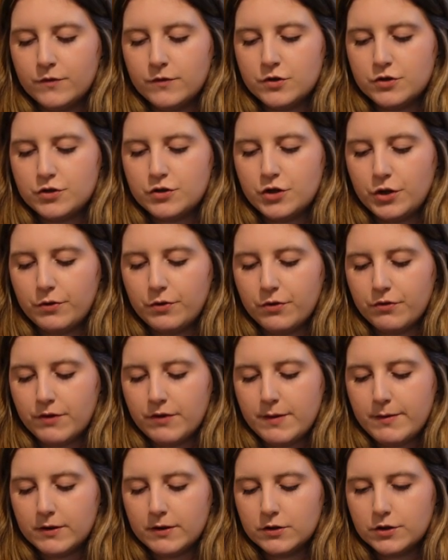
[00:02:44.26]
2 or
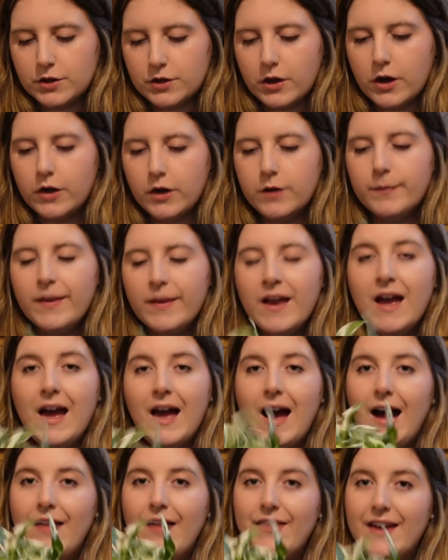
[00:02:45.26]
3 months ago,
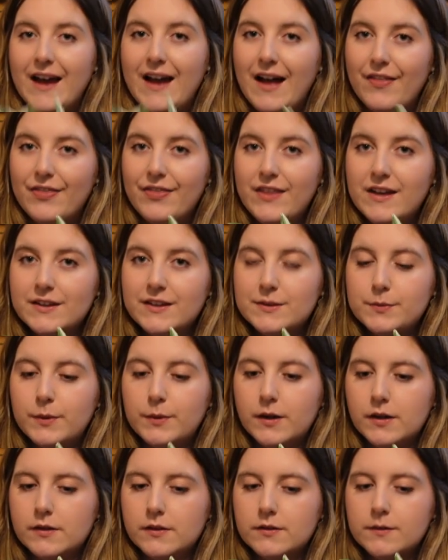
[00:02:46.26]
and they had this
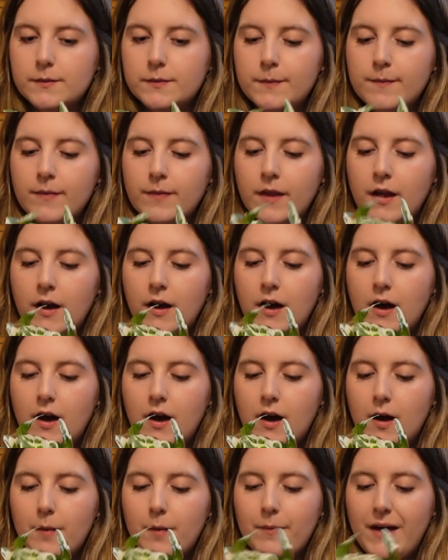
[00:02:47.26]
one,
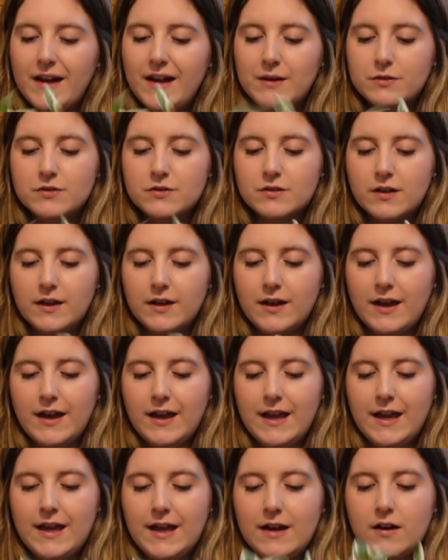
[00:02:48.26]
and it was
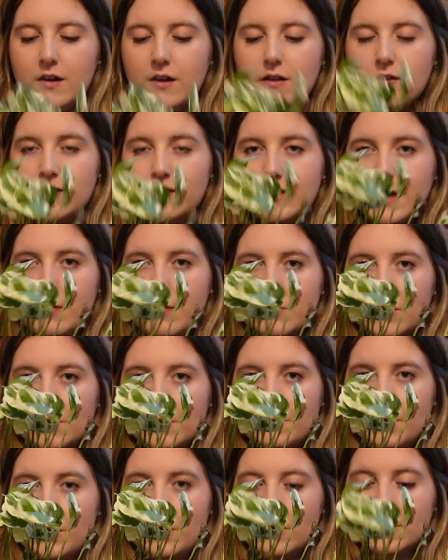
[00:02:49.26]
in the same size
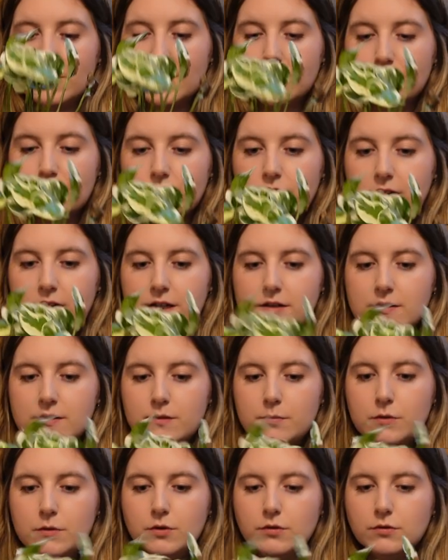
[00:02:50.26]
pot. It's really
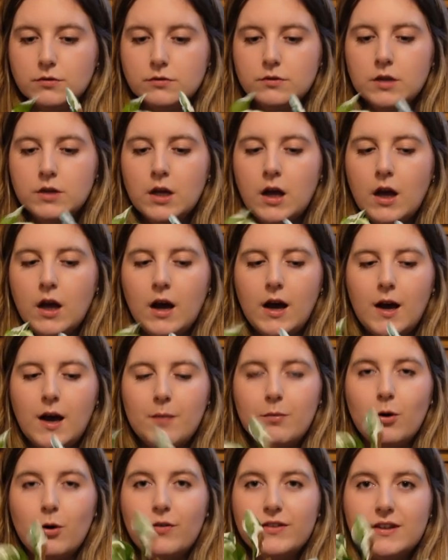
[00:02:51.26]
small,
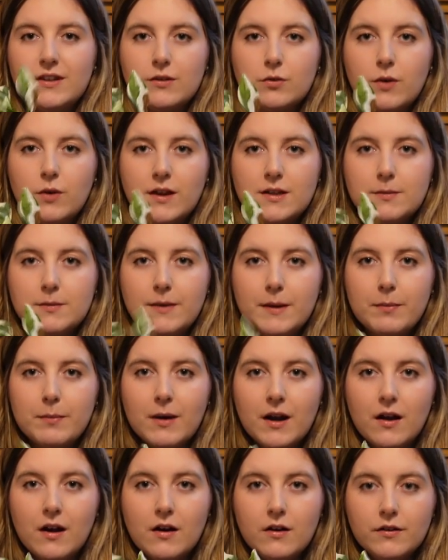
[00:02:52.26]
but obviously it's quite a big
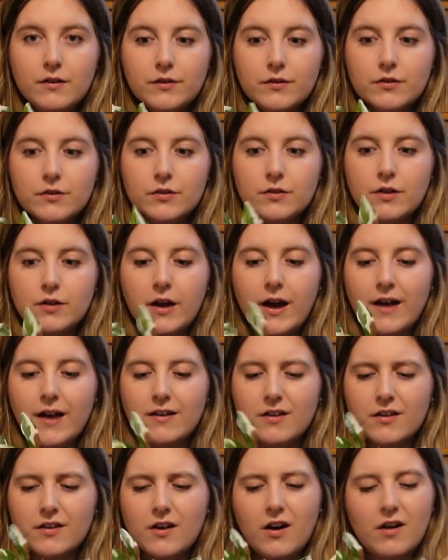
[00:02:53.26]
plant and
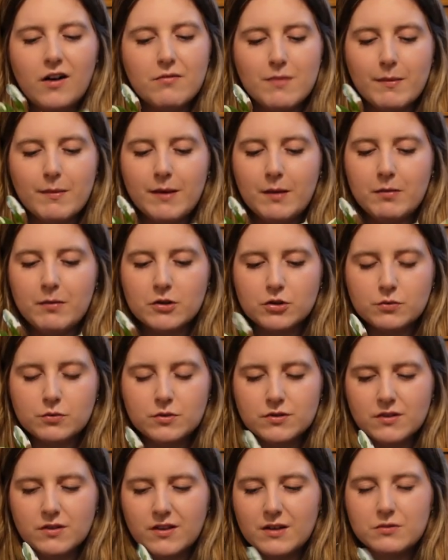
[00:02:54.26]
I can't remember how much it
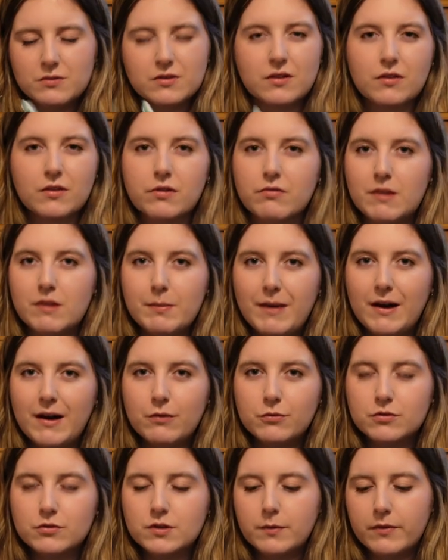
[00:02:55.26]
was. I think it was like
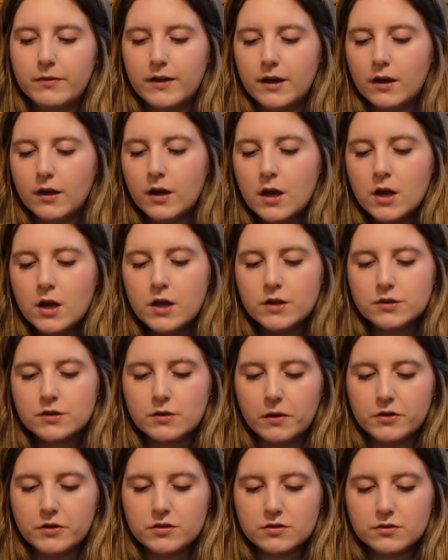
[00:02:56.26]
£3 or something.
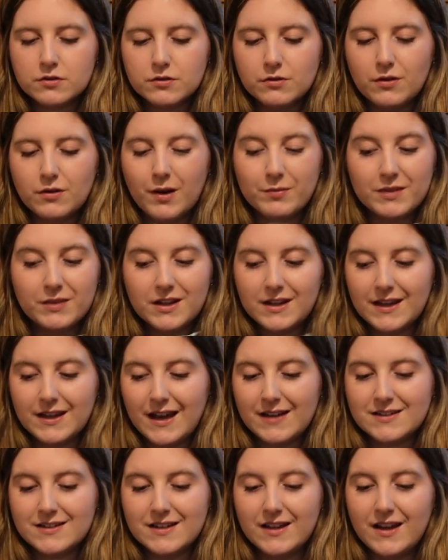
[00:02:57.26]
So I just thought I'm gonna
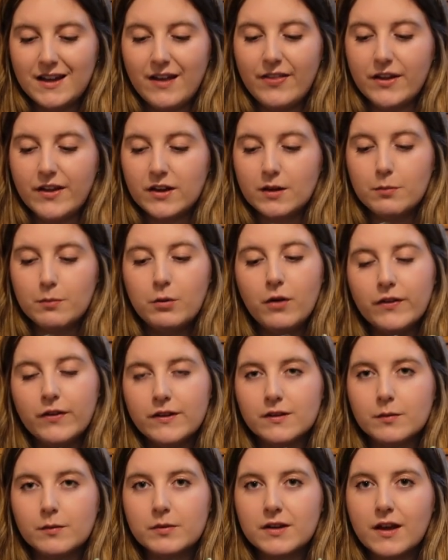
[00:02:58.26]
get it and then I can put
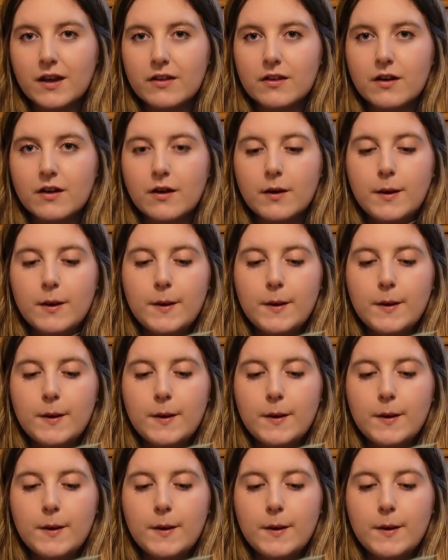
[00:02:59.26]
these up together.